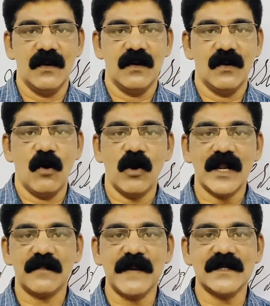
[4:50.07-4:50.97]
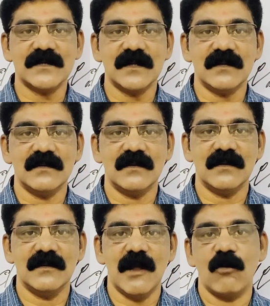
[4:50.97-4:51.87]
Holler means
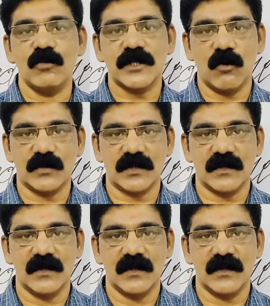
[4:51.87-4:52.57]
loud shout.